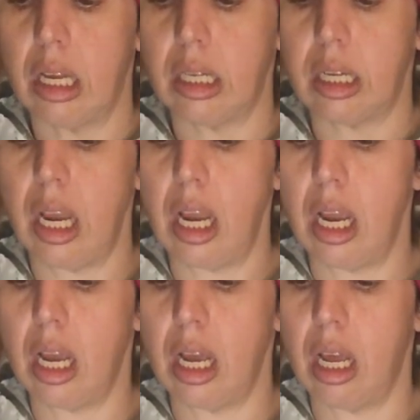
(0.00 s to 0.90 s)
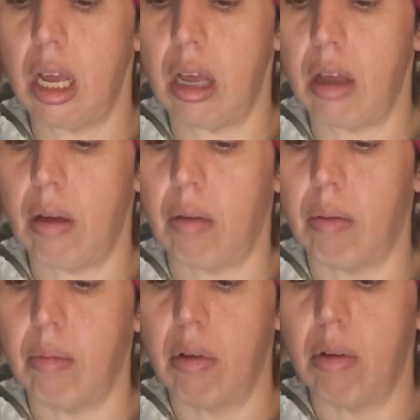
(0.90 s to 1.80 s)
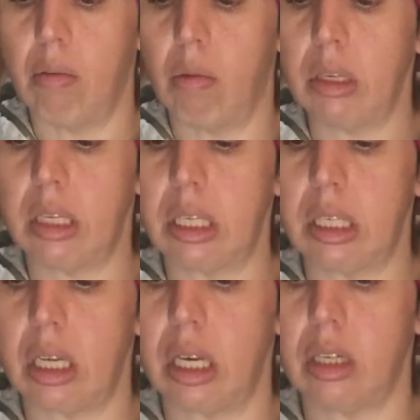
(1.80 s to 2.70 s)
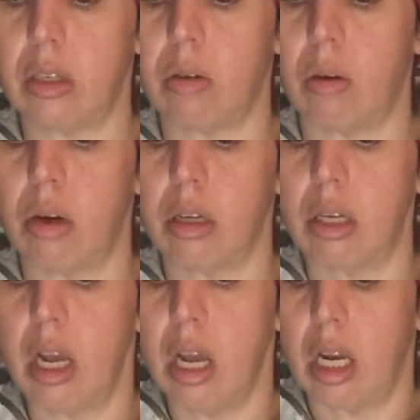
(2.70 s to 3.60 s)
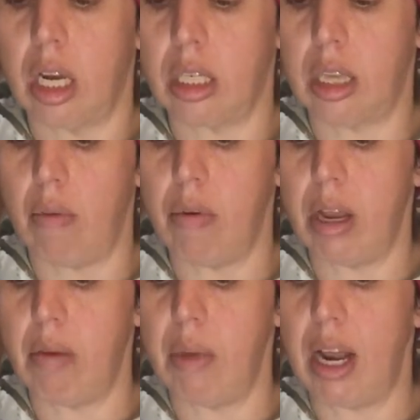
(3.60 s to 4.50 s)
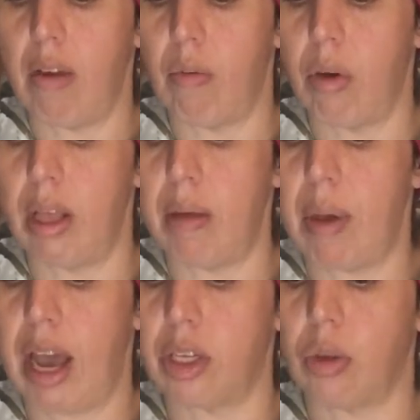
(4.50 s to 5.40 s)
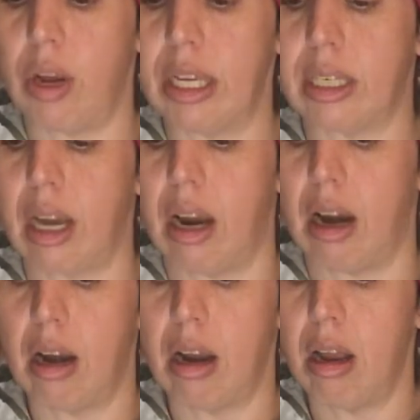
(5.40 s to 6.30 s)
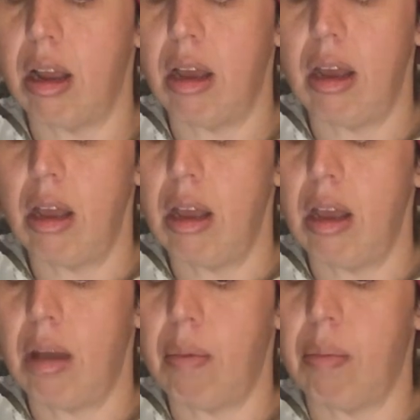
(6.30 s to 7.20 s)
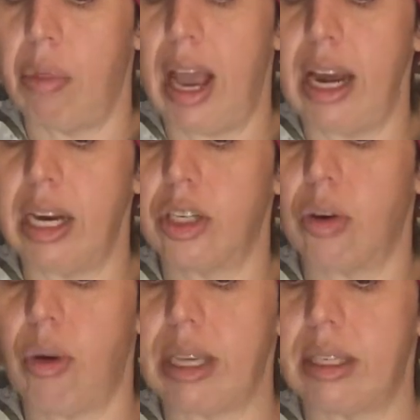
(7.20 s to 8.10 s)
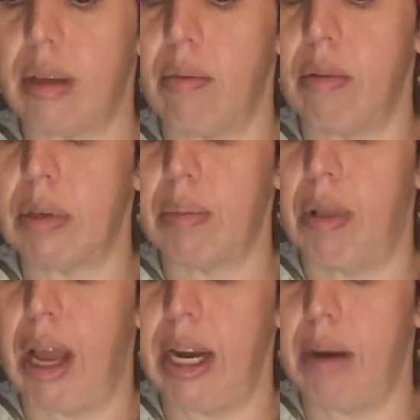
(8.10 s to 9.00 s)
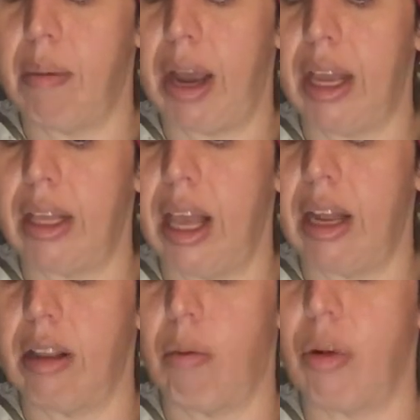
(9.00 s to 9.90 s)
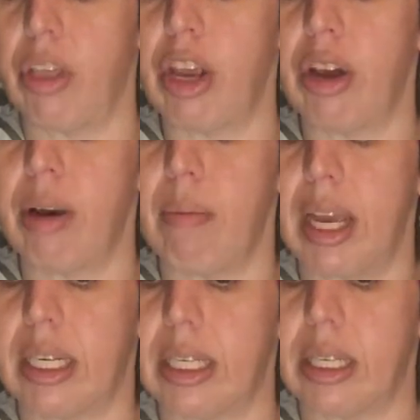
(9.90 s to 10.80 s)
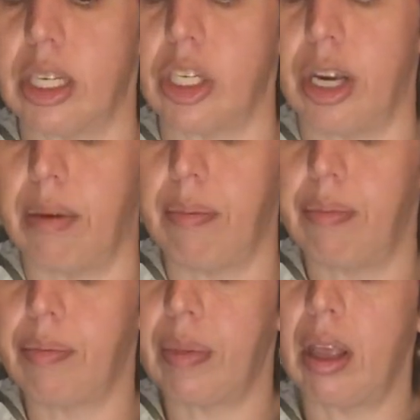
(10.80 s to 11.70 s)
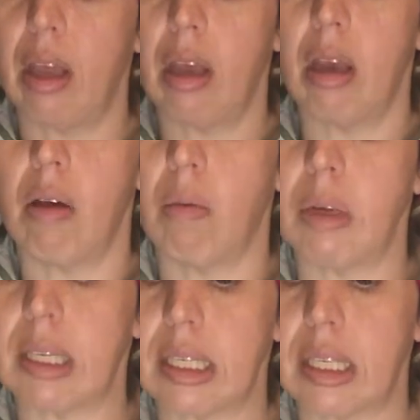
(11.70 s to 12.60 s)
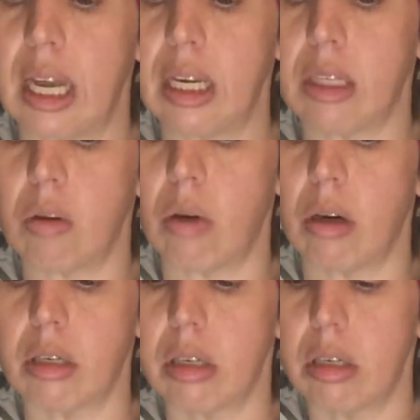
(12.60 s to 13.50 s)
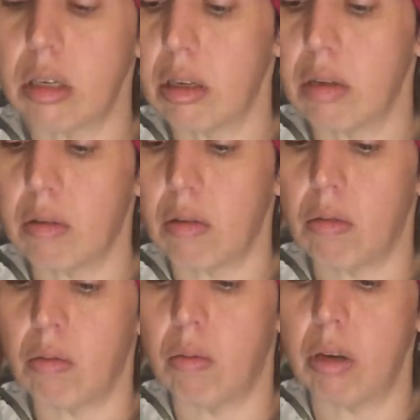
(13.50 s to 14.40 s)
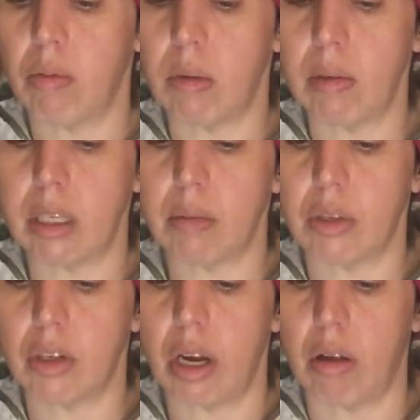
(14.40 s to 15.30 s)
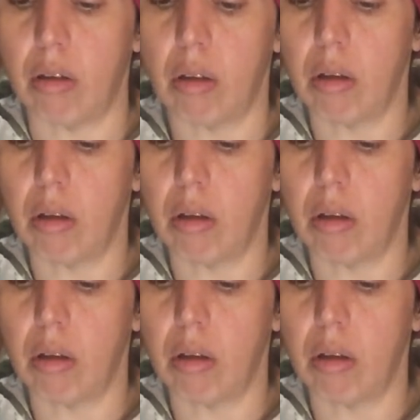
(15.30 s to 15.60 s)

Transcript: Damn. What's this Ten of Swords? Because someone made a really bad choice here. Blinded choice. Someone was blinded by it. And, well, they couldn't make a decision. What's this Ten of Swords? What, what was this betrayal?